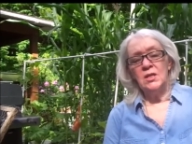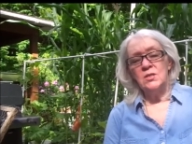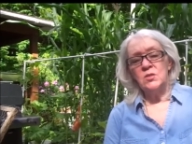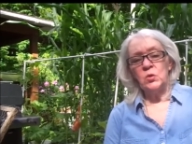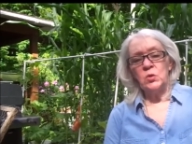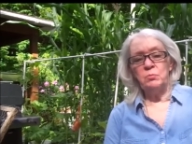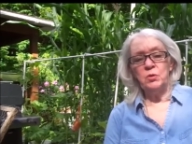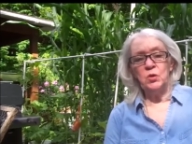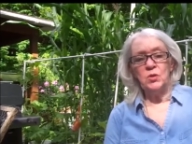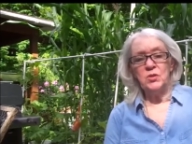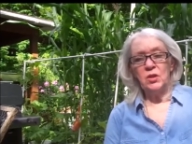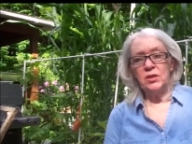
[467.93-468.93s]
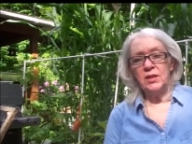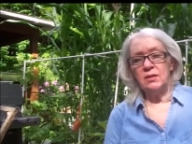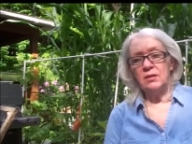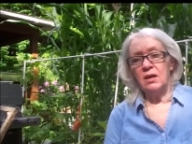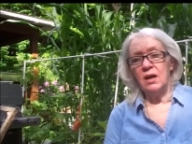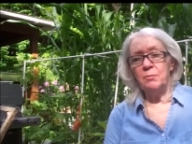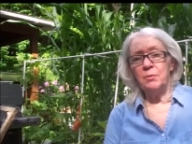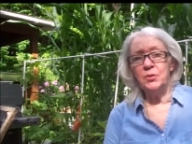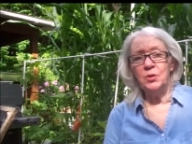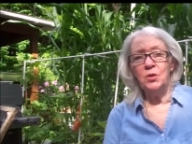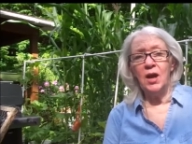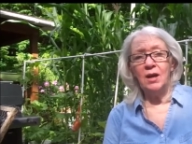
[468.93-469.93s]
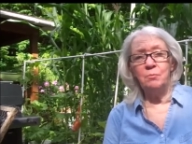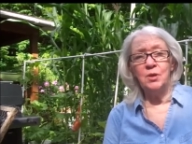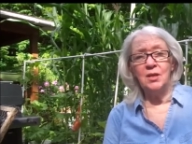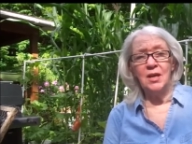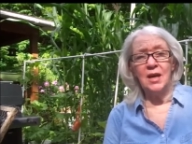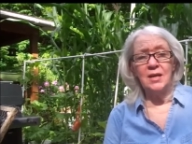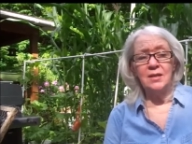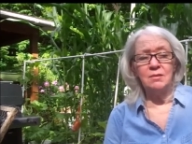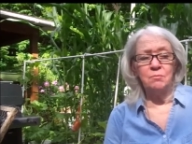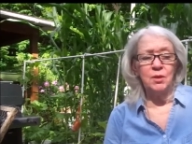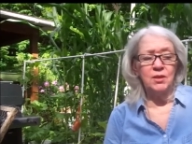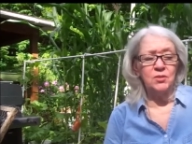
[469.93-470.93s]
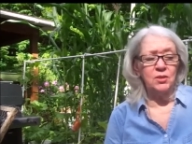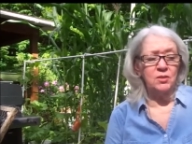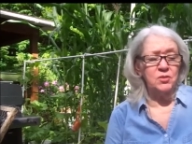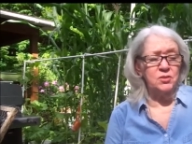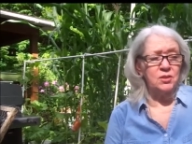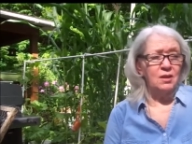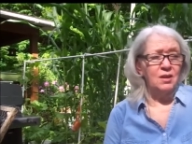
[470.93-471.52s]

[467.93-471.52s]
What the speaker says: So the birds get a lot, but they're happy, and it makes us,